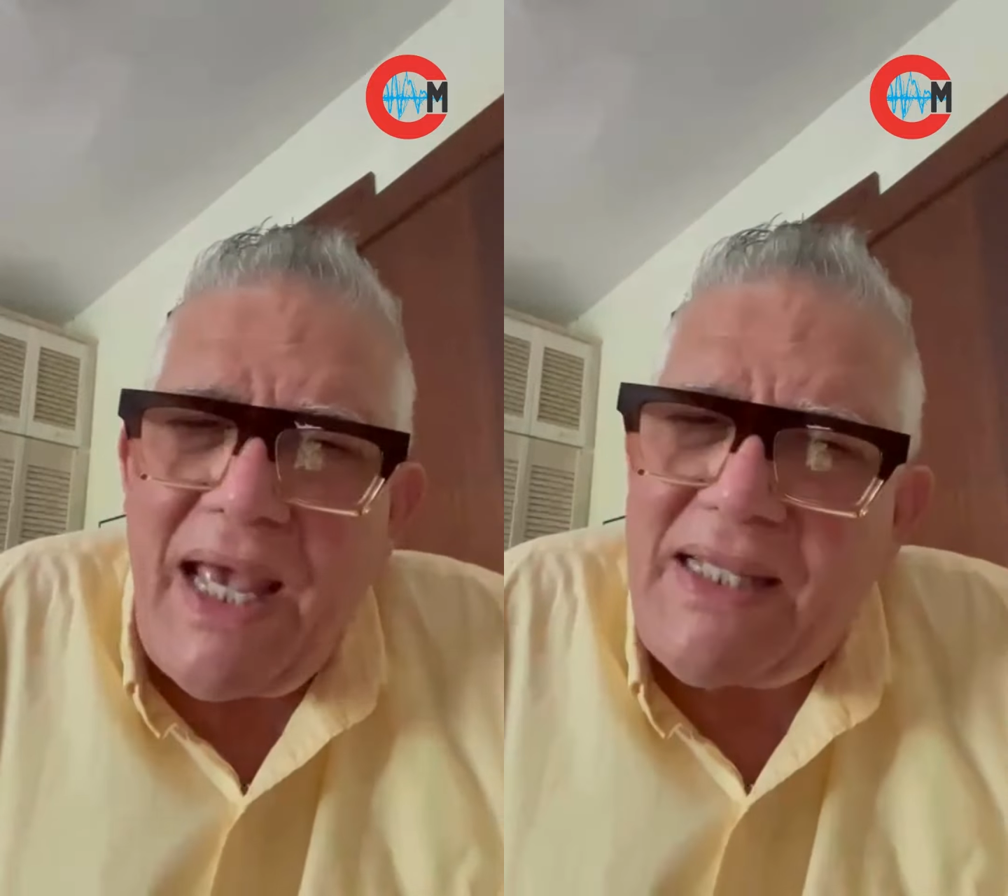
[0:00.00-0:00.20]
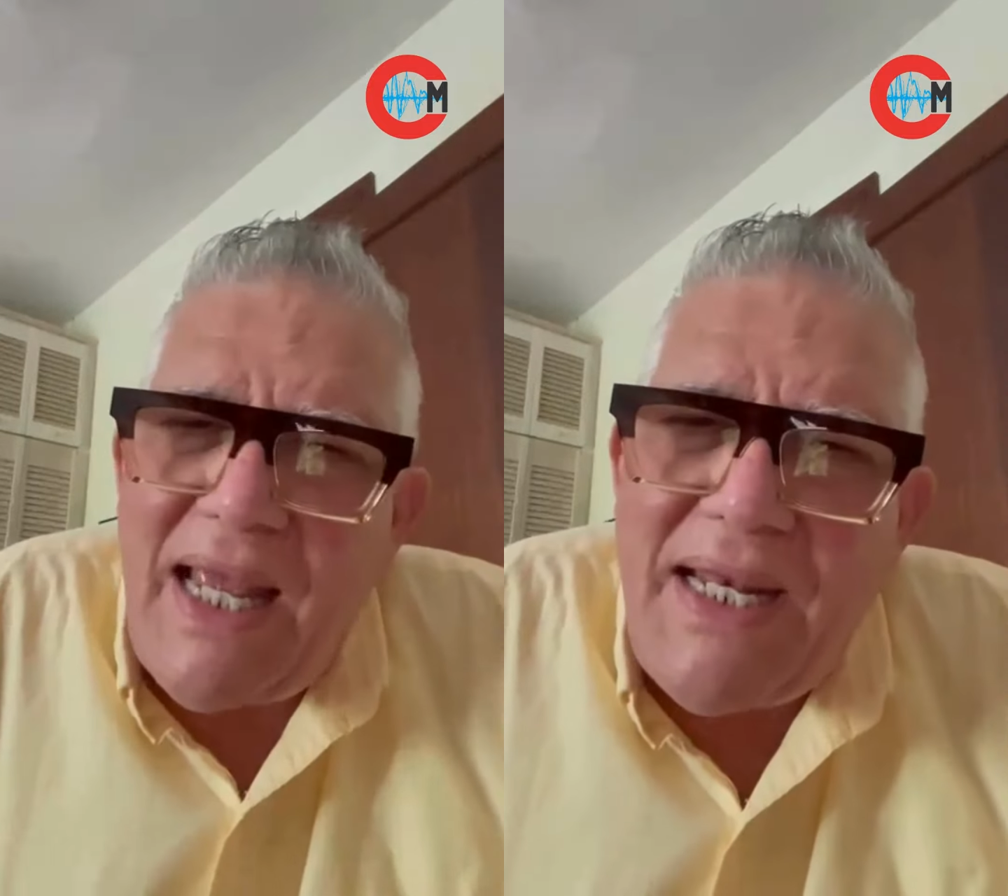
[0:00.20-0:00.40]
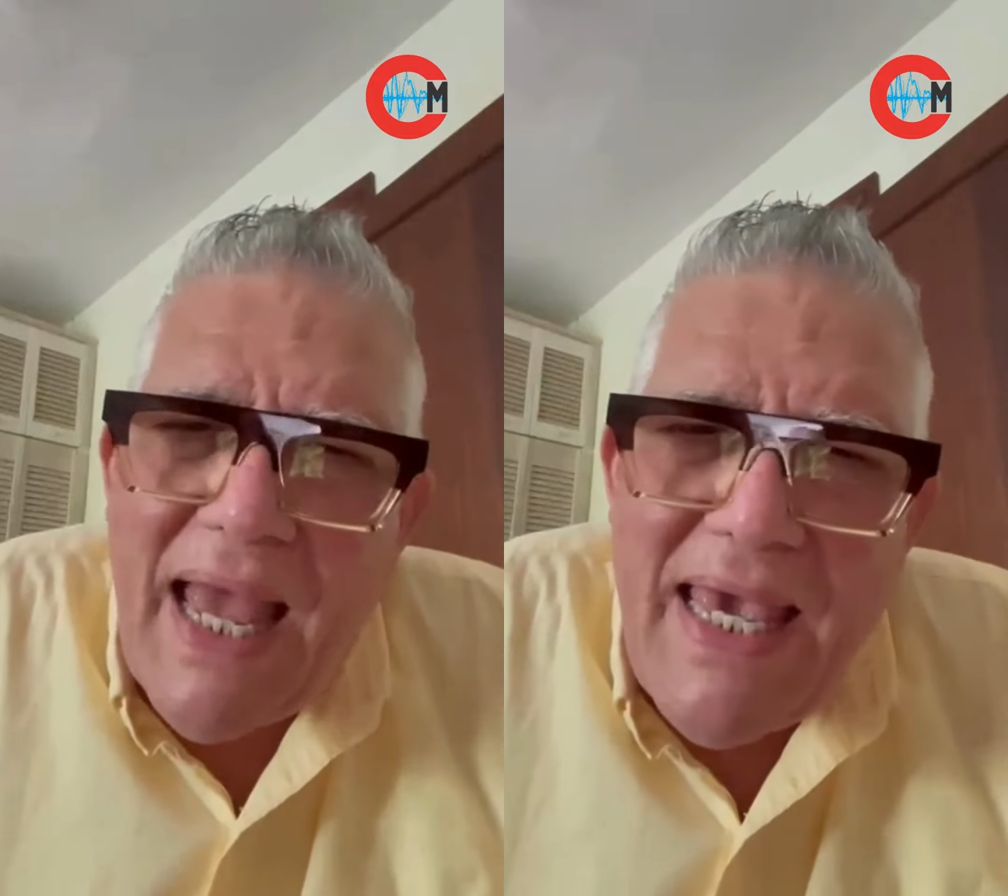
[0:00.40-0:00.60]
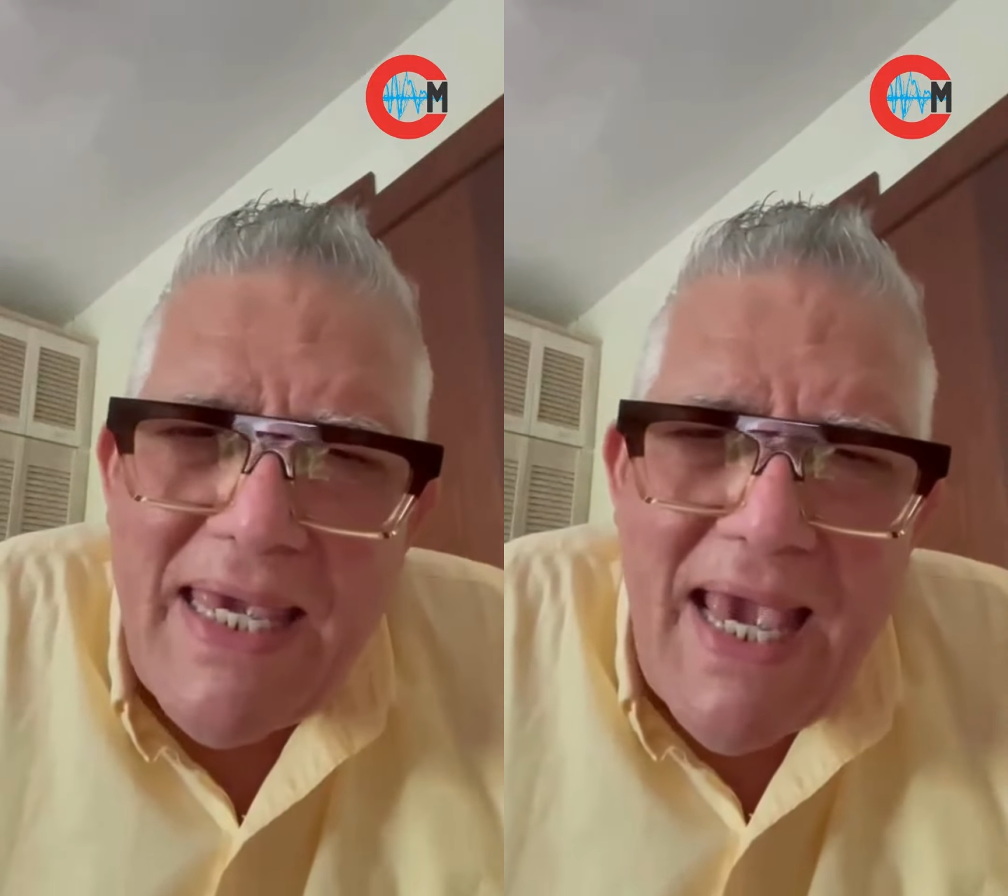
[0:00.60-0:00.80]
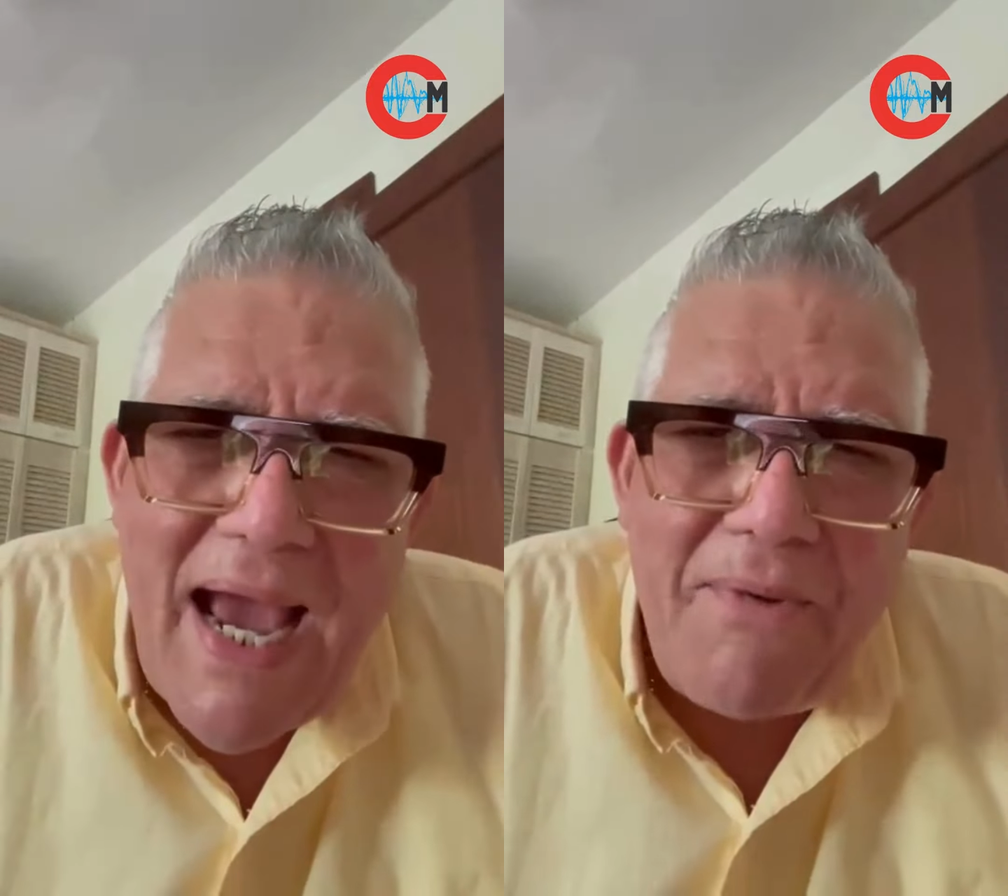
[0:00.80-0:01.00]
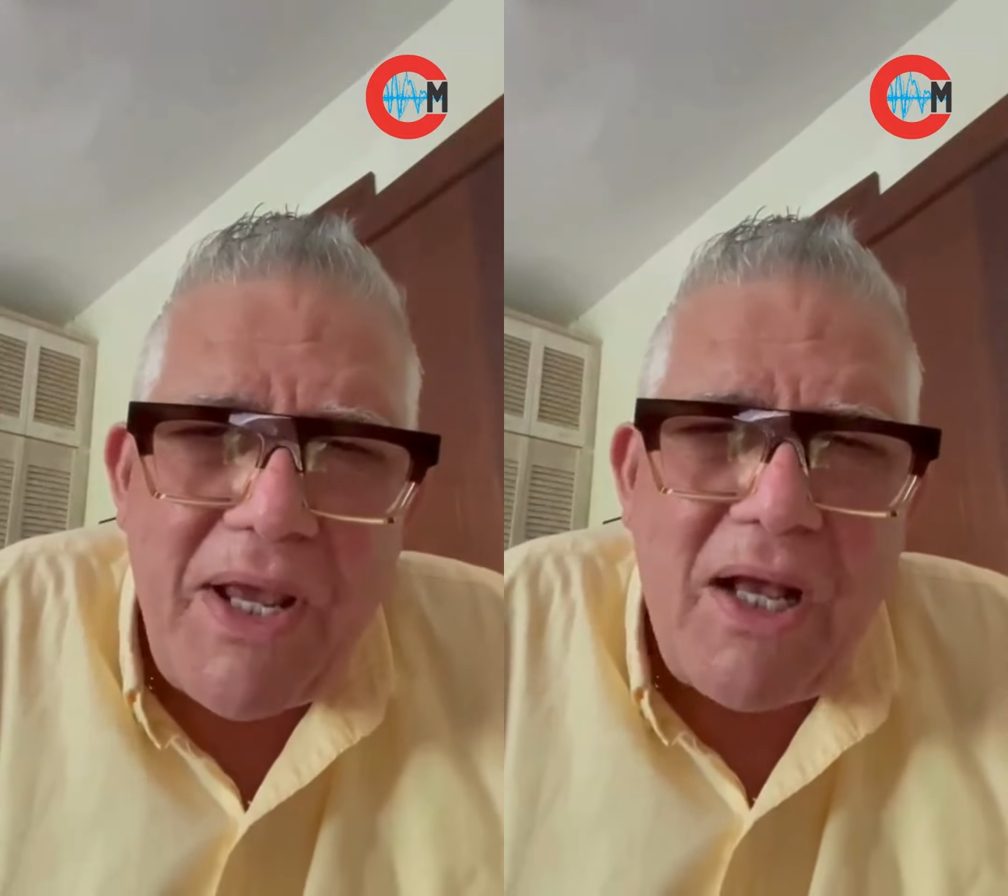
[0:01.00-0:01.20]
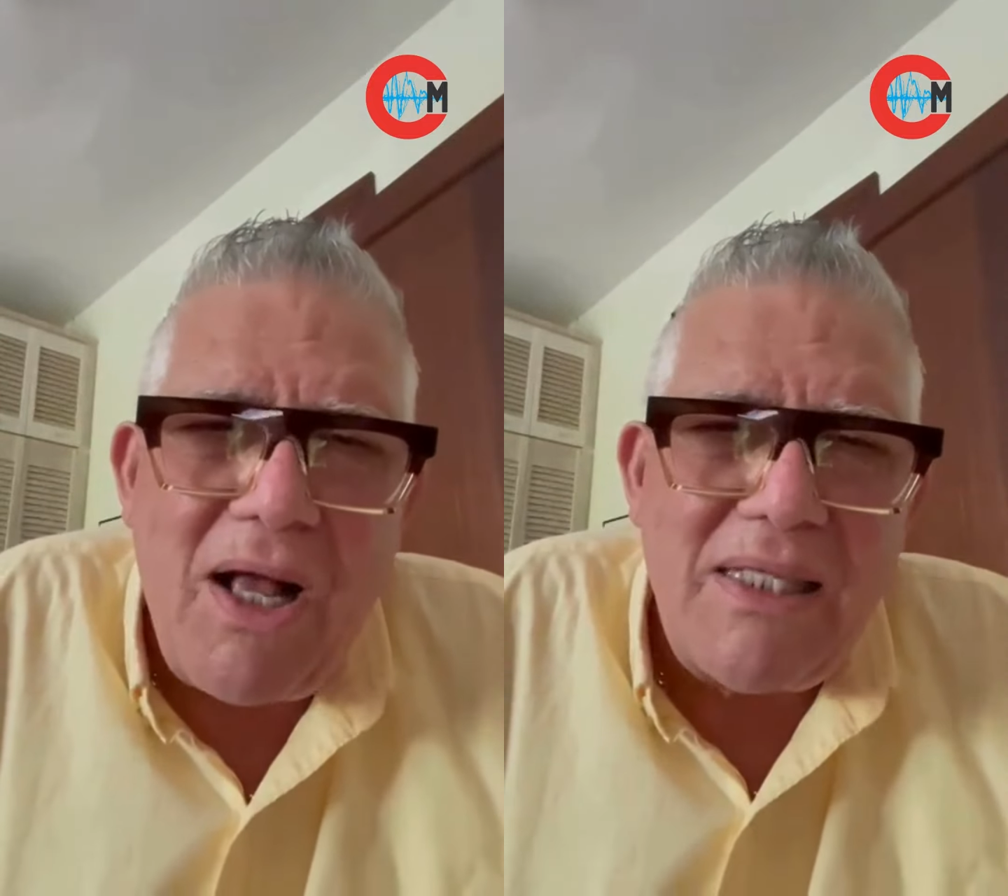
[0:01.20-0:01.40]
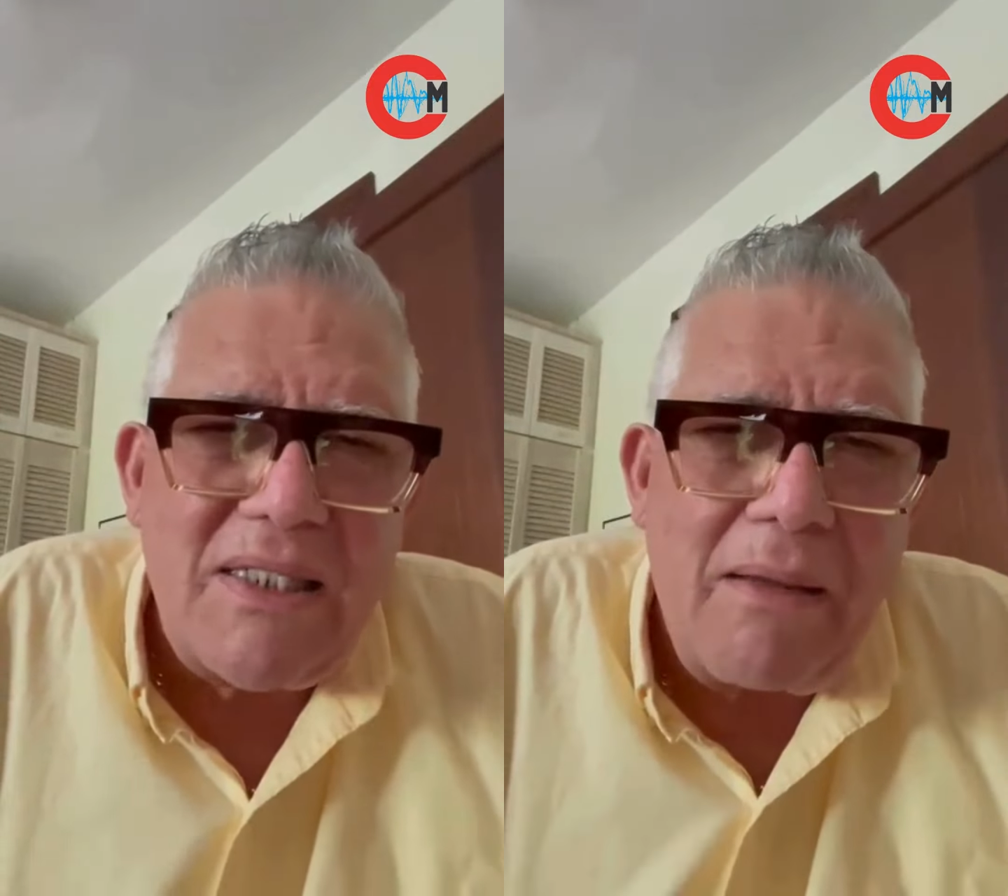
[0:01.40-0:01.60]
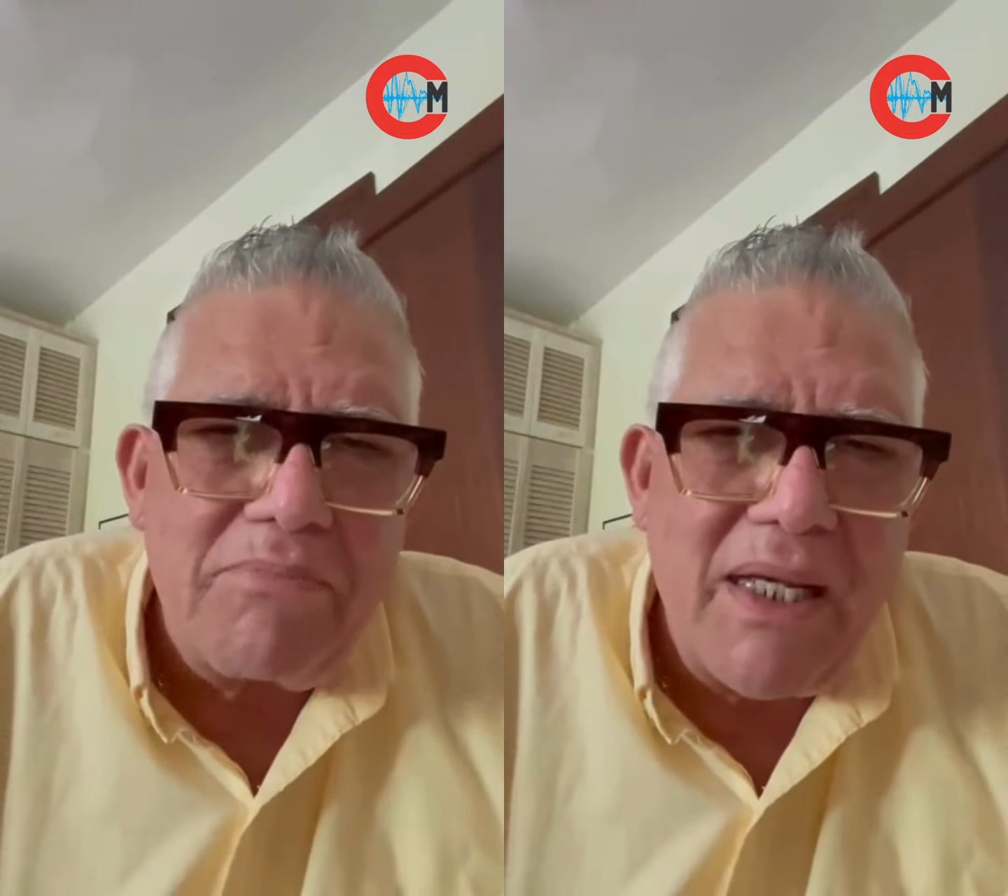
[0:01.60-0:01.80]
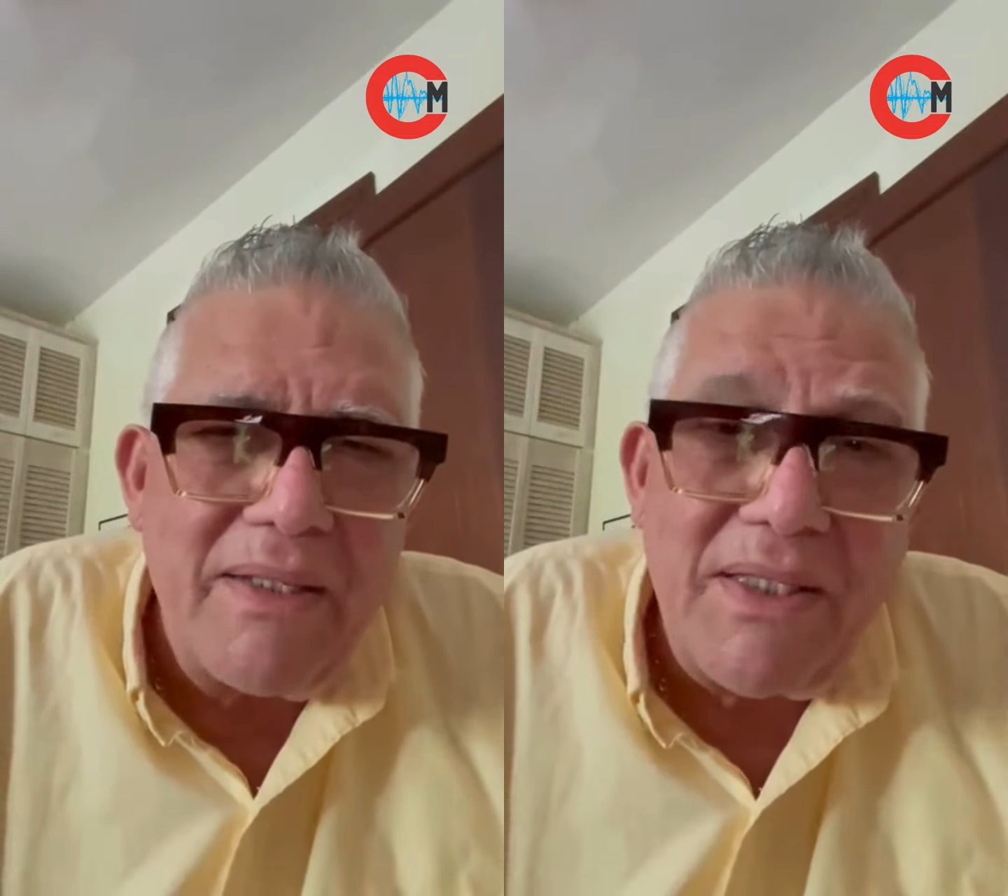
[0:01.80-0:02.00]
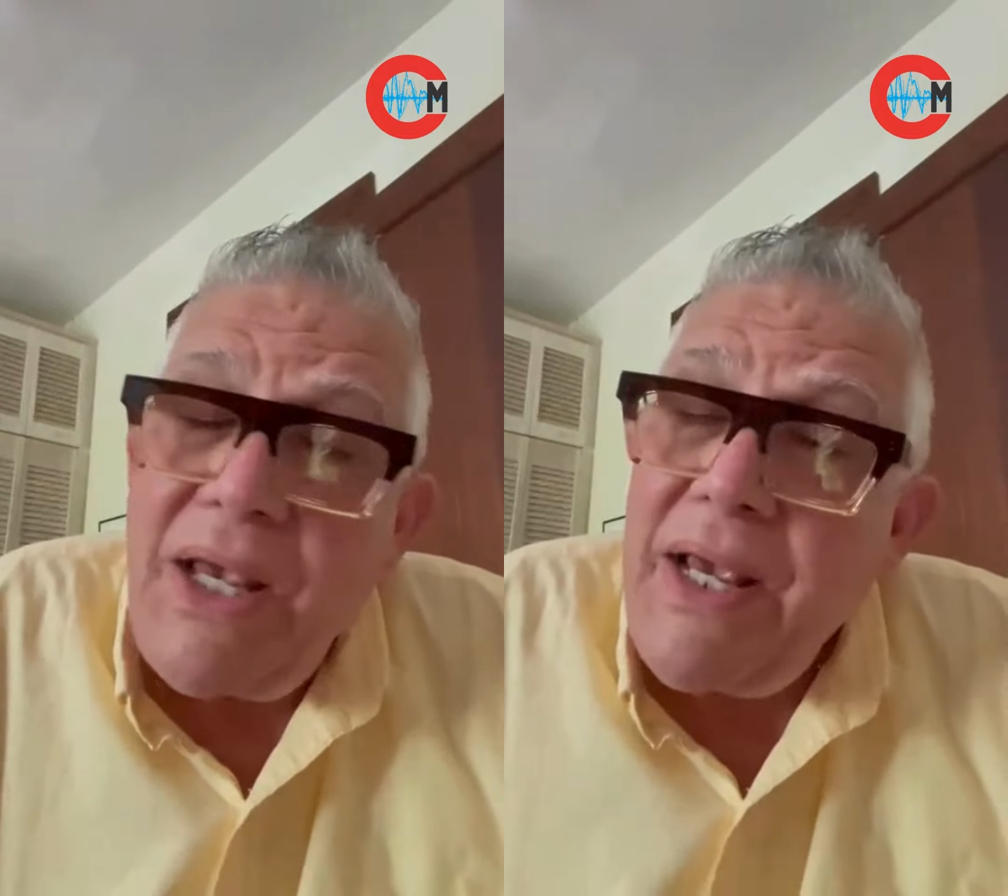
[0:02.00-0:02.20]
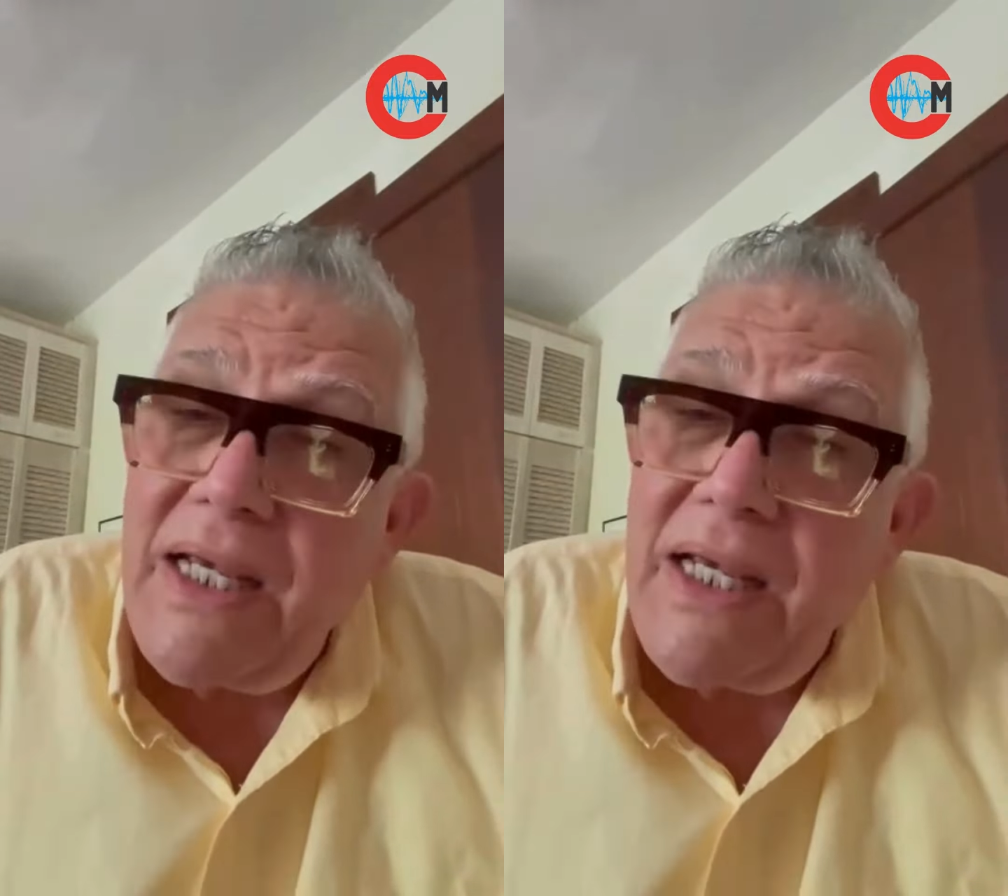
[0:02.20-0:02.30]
It ain't that you can't recall sometimes,